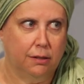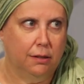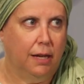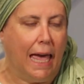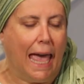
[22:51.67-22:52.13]

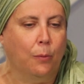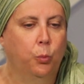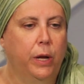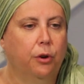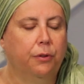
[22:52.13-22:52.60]
Mm-hmm. And
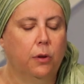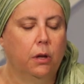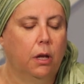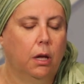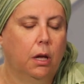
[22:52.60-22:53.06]
we are,
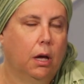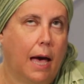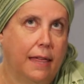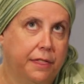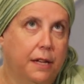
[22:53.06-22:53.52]

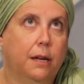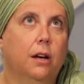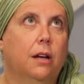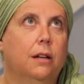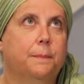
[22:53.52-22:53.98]
I think,
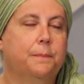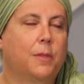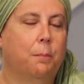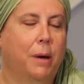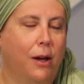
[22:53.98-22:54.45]

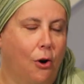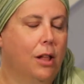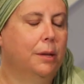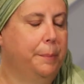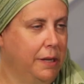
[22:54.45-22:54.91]
by
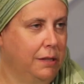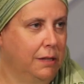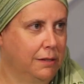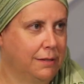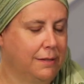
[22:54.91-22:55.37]
all
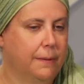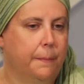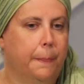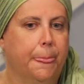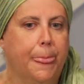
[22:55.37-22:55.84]
opinions,
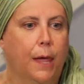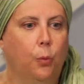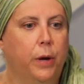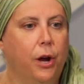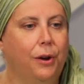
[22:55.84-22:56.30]

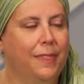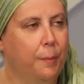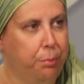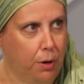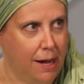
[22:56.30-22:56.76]
we are in
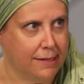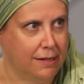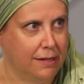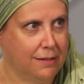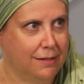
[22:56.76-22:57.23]
the
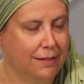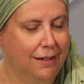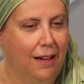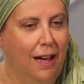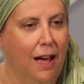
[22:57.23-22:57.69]
process
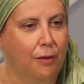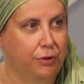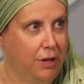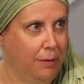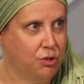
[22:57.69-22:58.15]
of
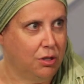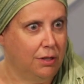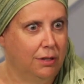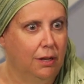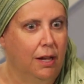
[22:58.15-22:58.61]

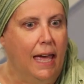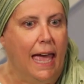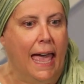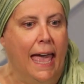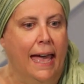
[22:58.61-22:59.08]
redemption.
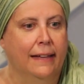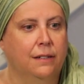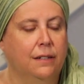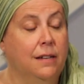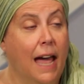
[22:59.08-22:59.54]

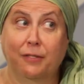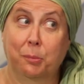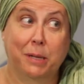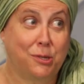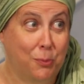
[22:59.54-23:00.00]
And not
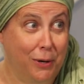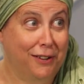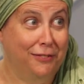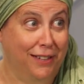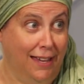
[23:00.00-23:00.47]
everybody's
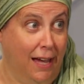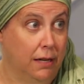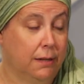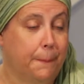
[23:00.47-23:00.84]
aware of it yet.